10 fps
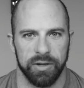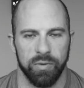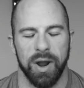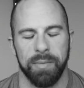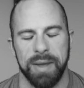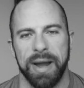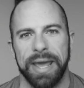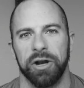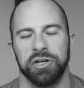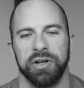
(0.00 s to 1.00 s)
And what I mean by
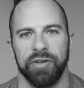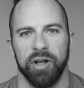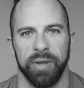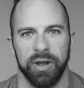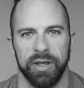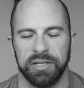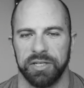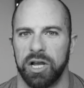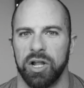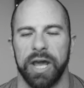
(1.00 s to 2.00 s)
energy availability is
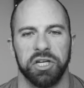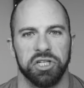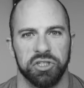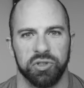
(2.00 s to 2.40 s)
like glycogen